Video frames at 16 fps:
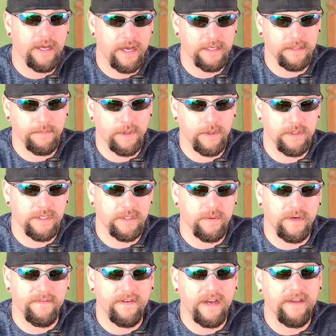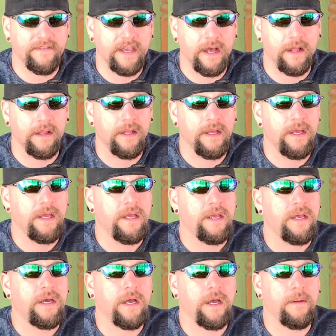as opposed to 25 cal.
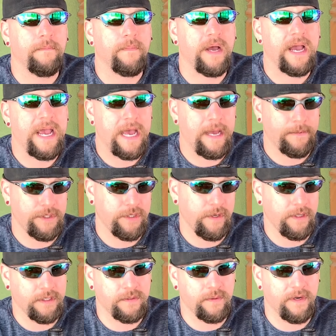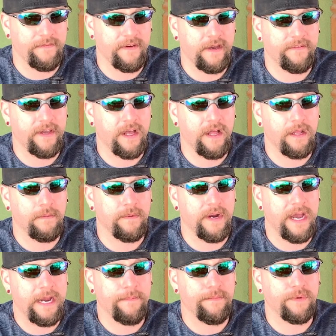Um, I am shooting the 25 caliber
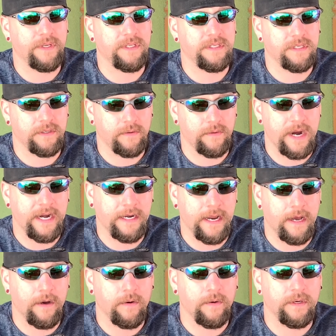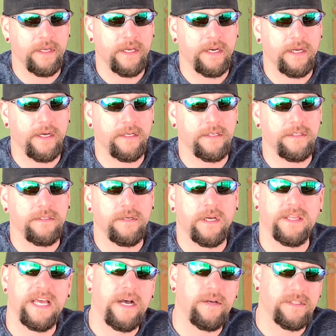hybrids right now at a
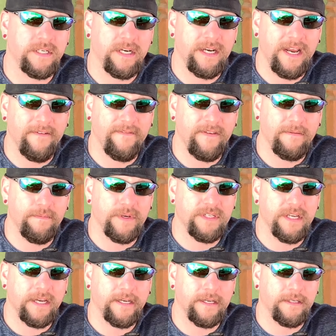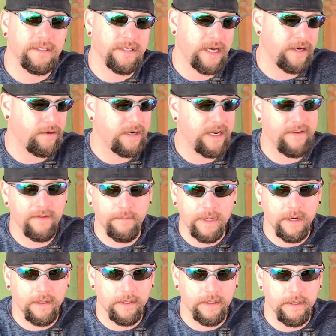1,008 feet per second. I don't have the
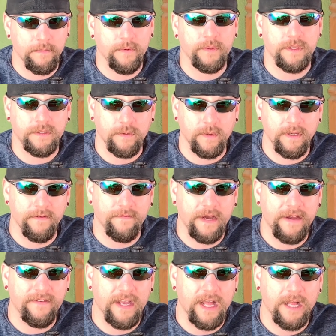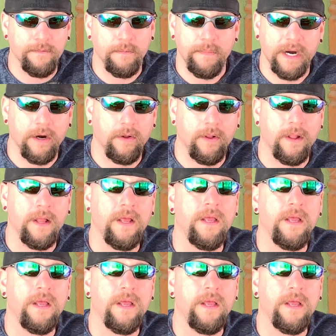barrel in there, but with the 25 caliber barrel,